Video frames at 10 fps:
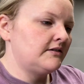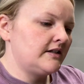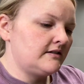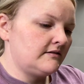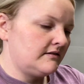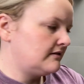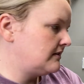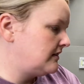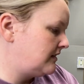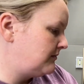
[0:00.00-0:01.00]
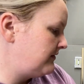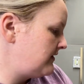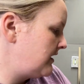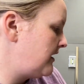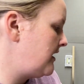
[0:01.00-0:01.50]
that's the name of the
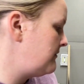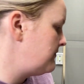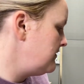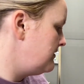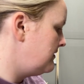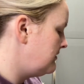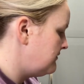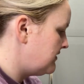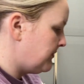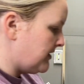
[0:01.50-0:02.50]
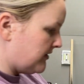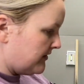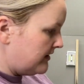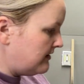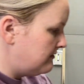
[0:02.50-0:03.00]
game with pottery.